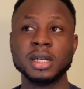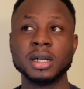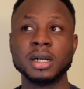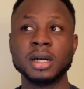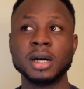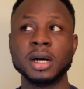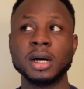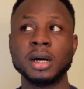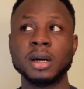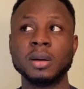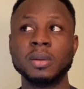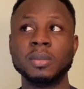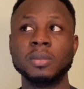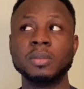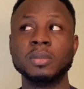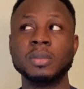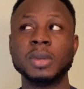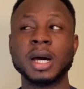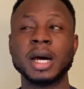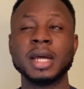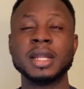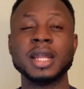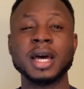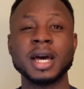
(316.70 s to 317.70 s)

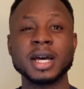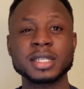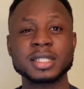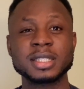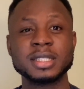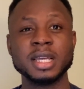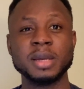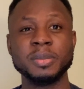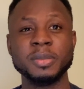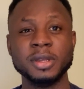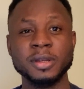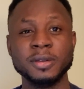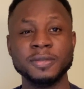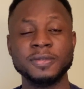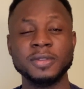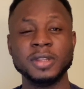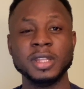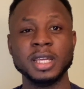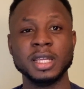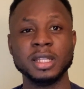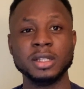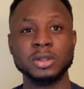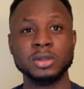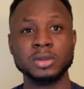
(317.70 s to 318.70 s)
and ask them if
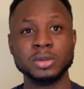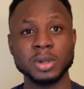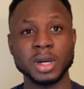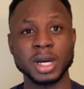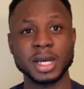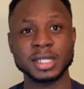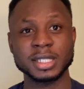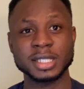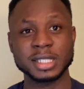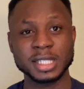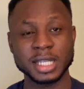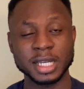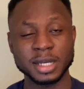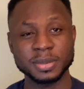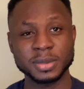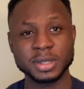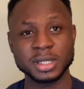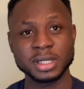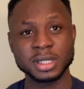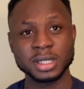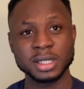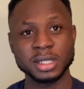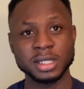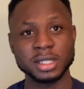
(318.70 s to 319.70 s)
they do accept
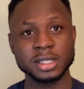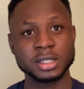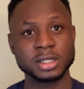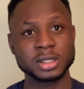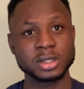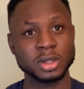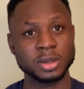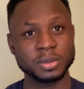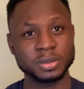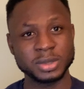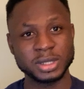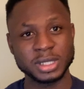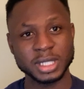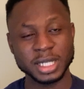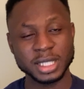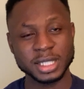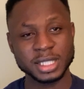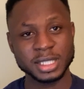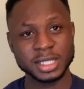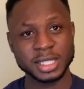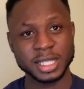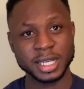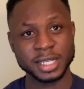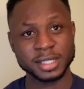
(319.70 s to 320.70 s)
the subject
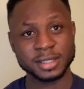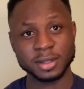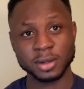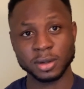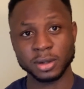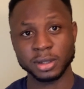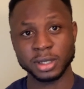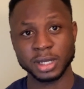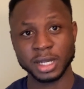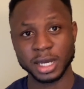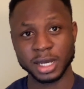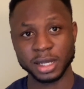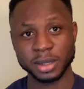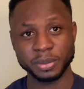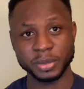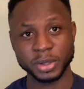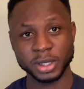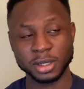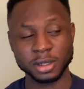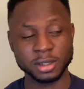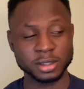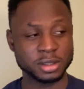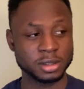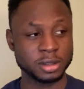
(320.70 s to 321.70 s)
test or not,
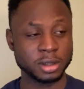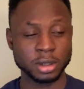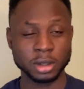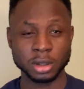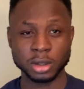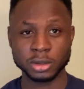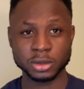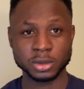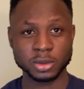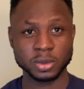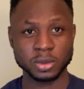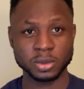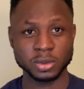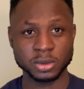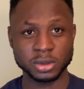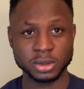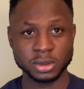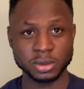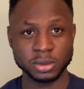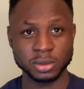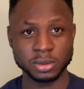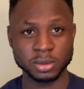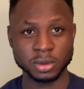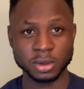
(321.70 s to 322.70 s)
because not all schools
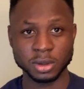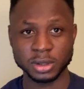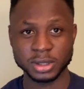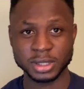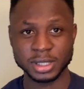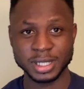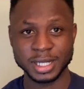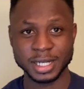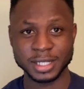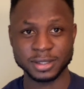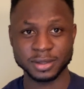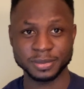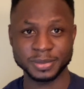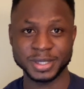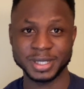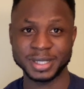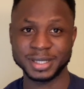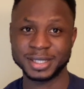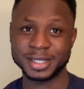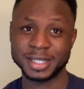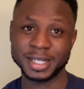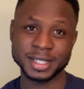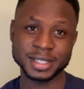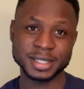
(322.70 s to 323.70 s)
do consider
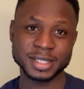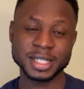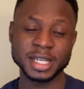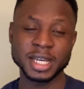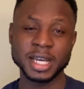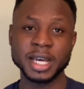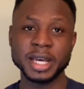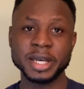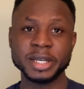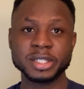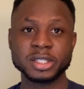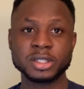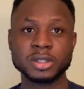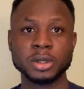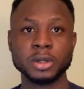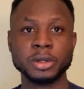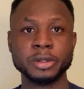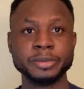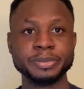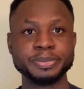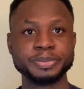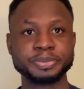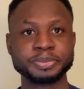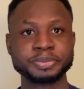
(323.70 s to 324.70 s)
subject tests.
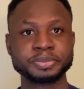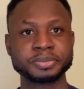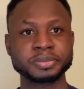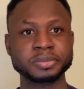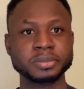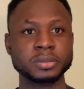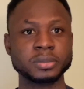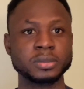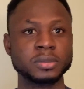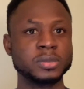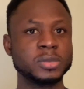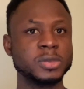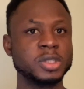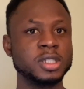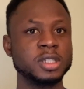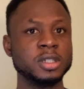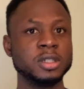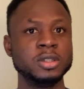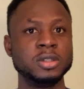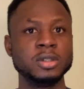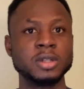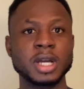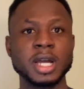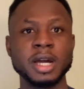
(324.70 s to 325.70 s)
So
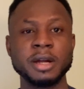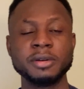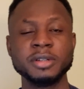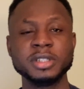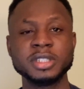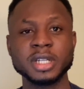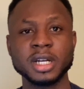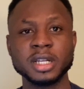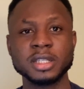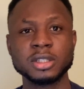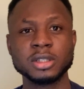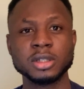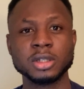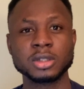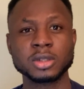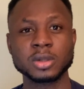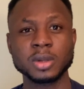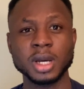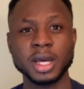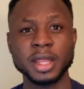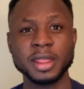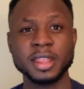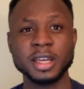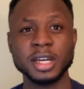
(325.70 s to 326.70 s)
you can reach out to your school
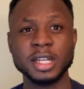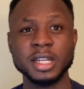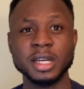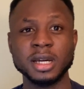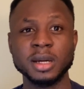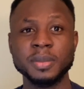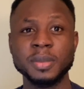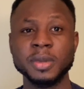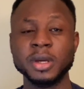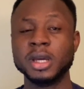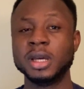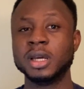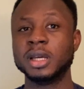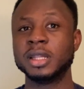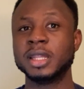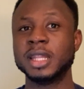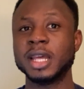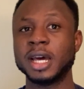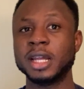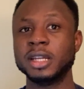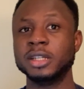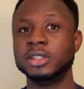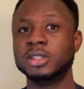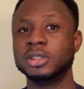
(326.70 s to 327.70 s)
and tell them
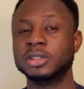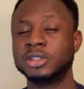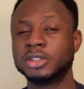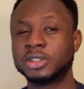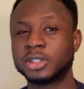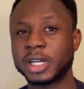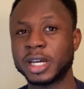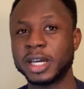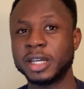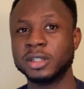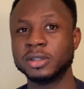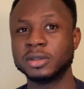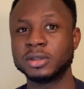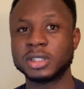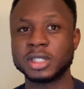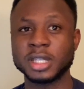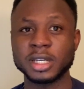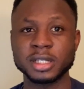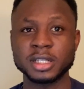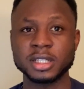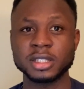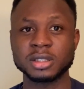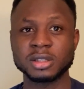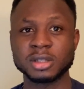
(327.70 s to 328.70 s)
that you're trying to
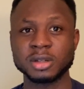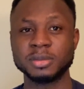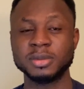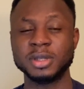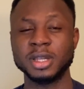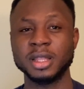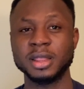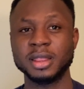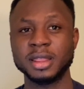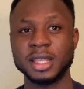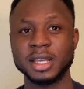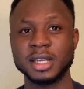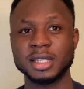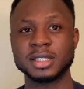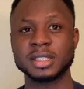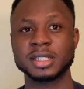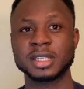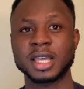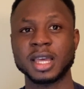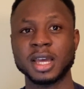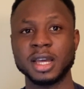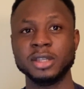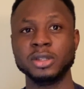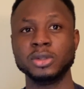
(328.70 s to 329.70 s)
take the subject test.
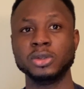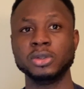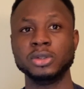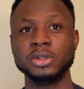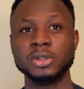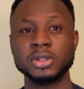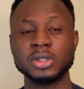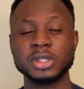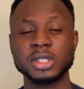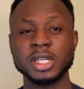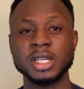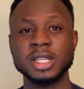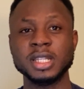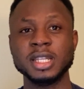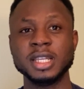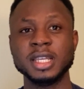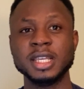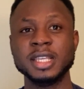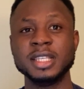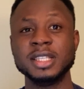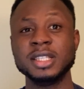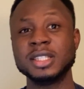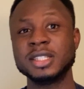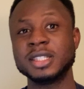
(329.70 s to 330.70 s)
Can you use it
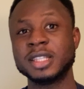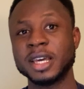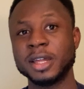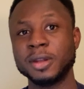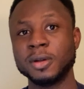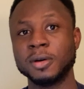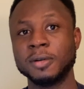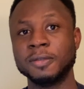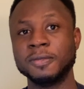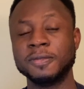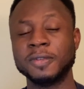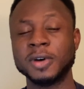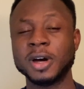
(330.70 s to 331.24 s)
instead of